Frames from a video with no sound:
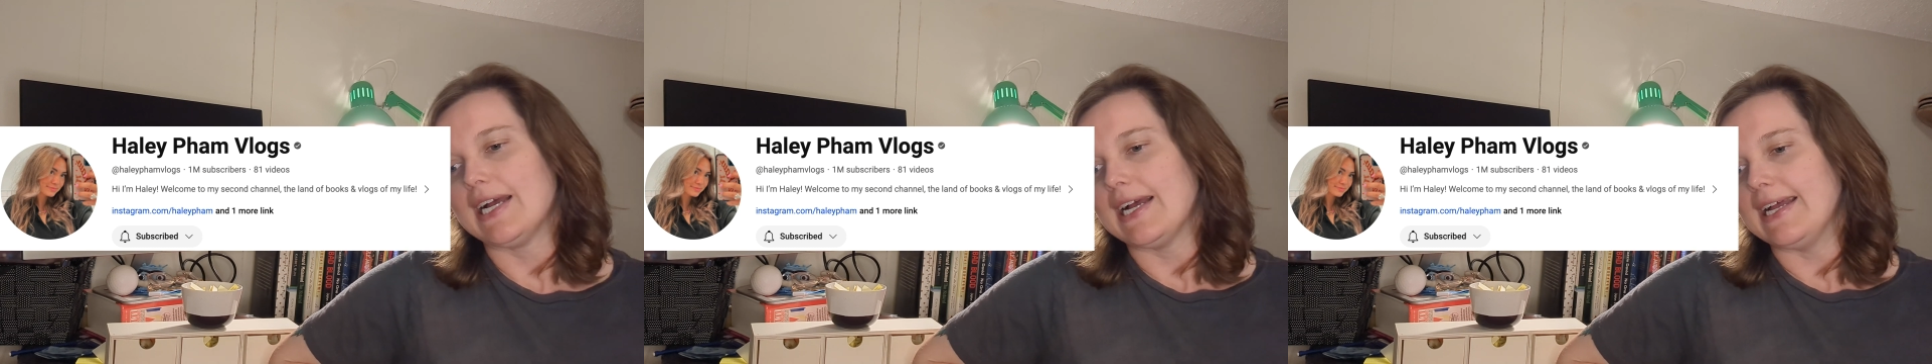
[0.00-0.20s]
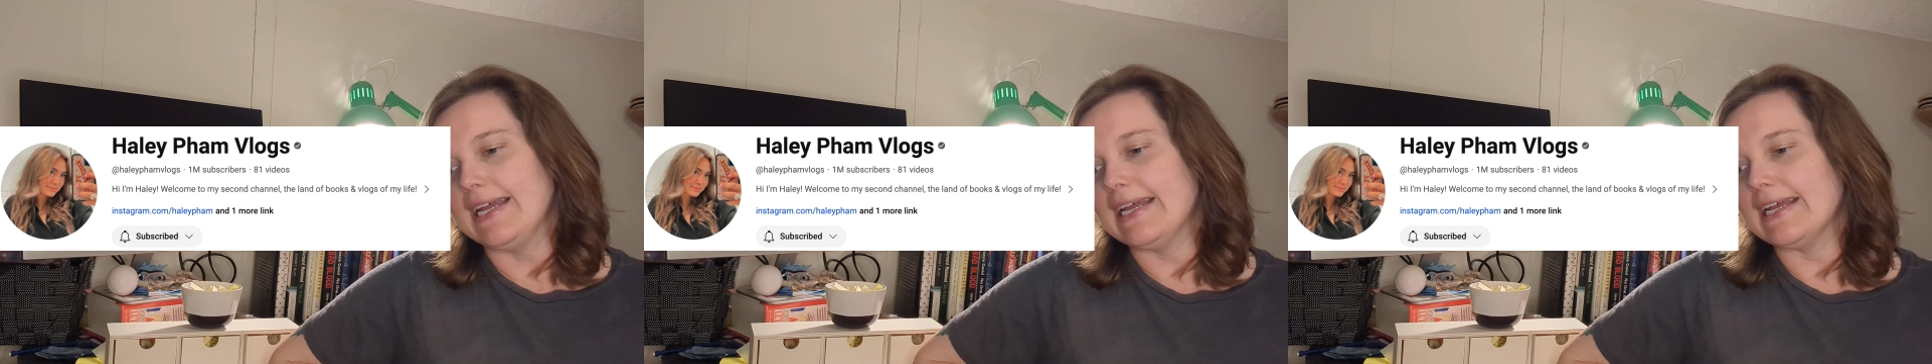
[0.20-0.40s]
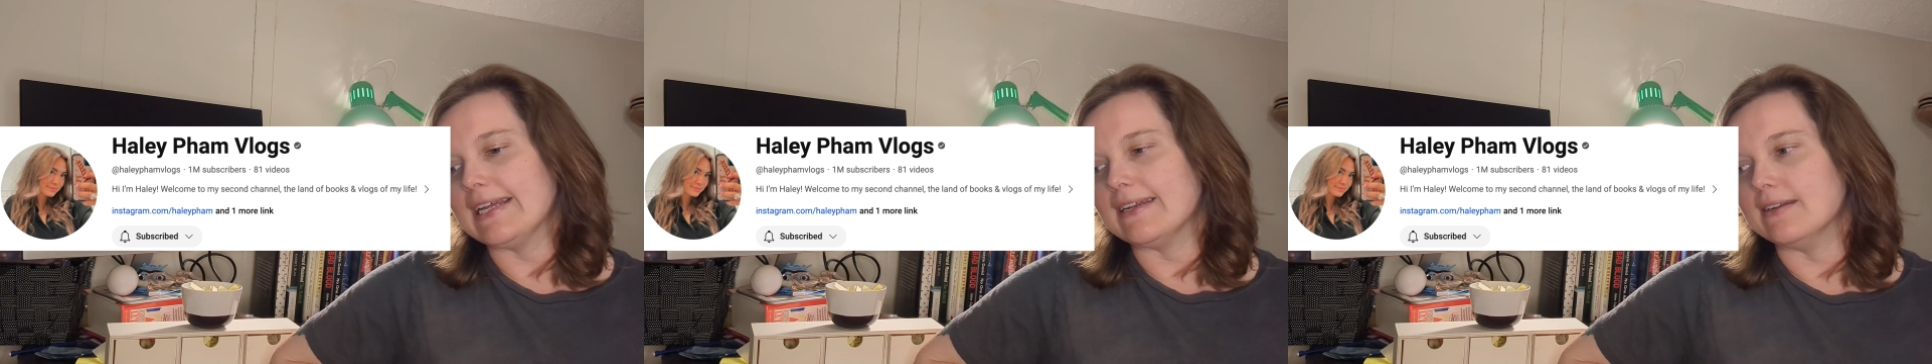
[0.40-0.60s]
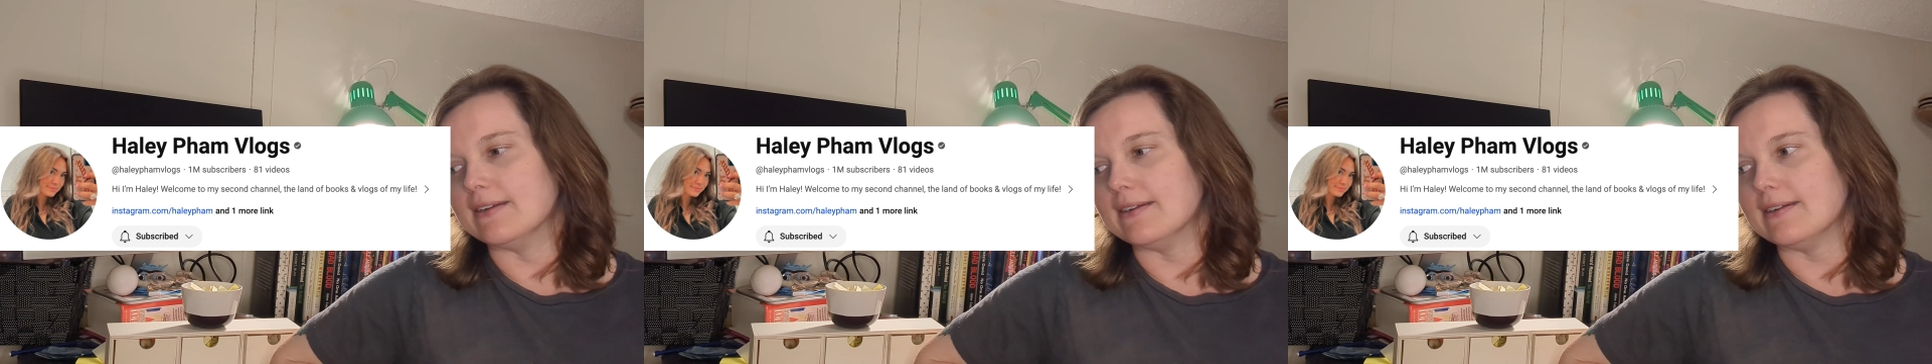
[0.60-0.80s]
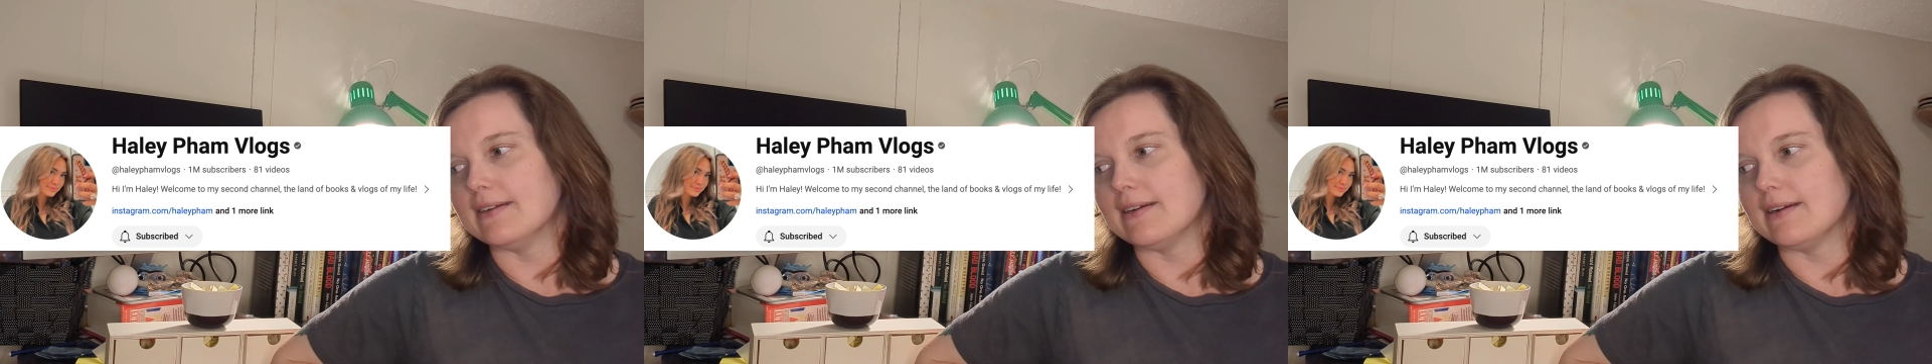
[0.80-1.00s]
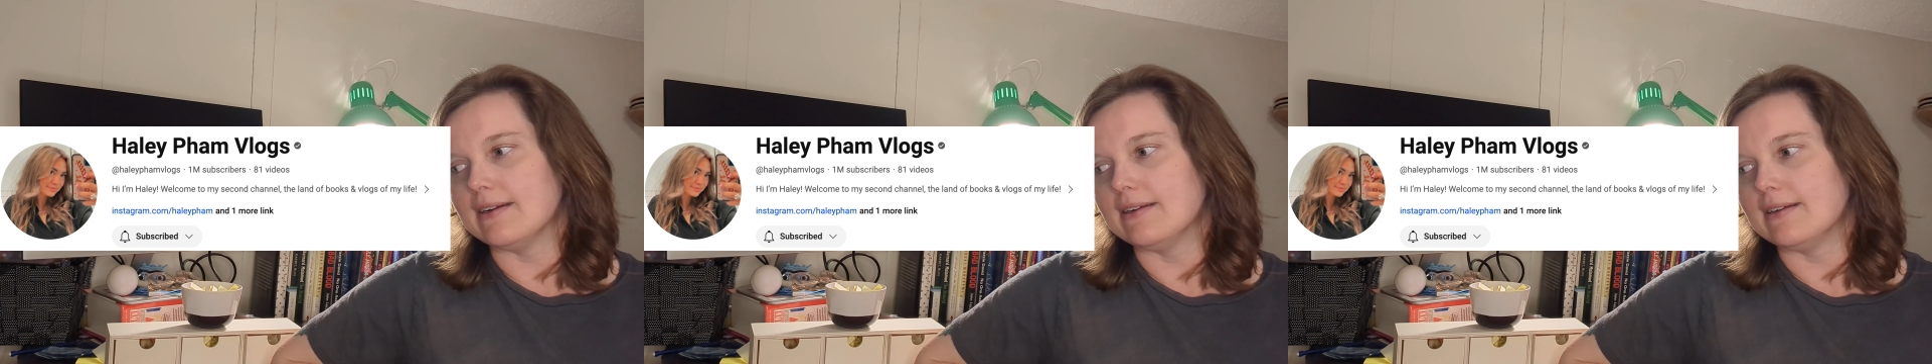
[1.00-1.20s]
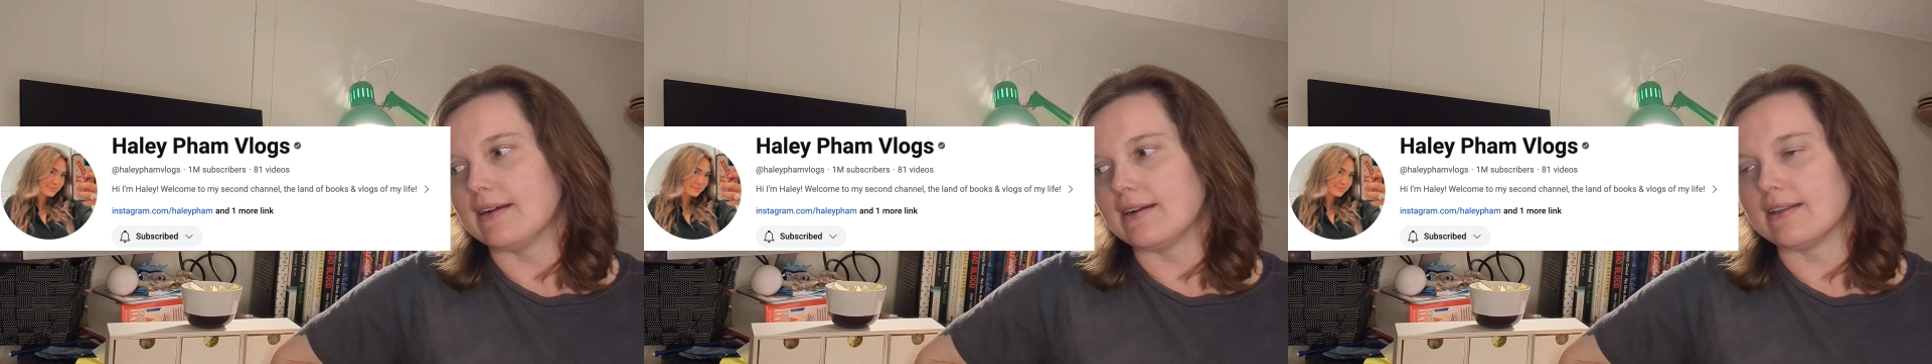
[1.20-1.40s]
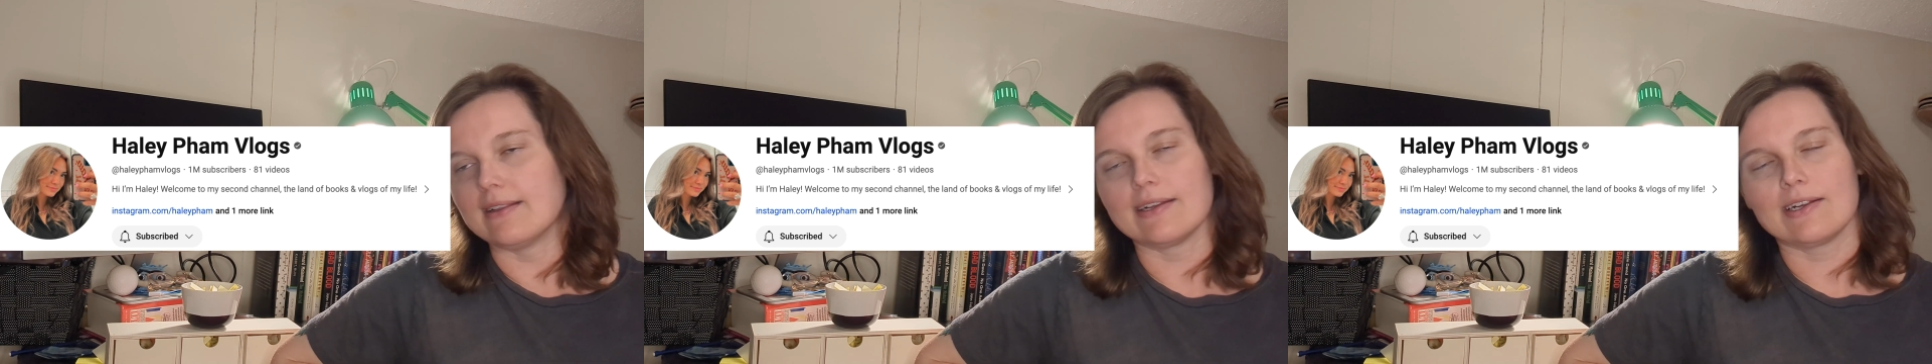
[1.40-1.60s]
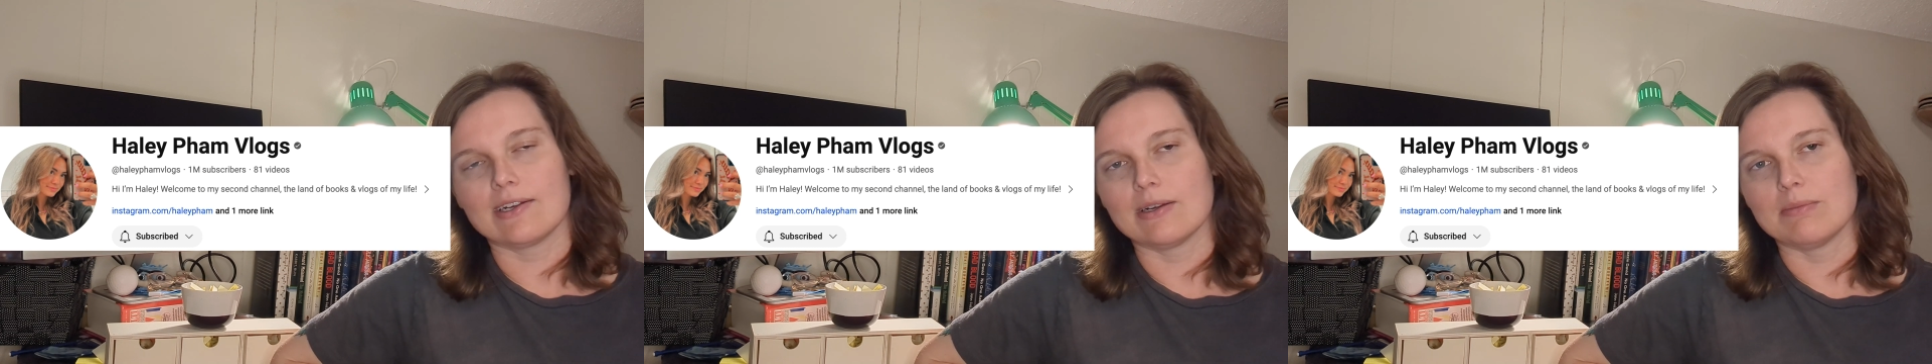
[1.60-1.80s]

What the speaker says: and I like her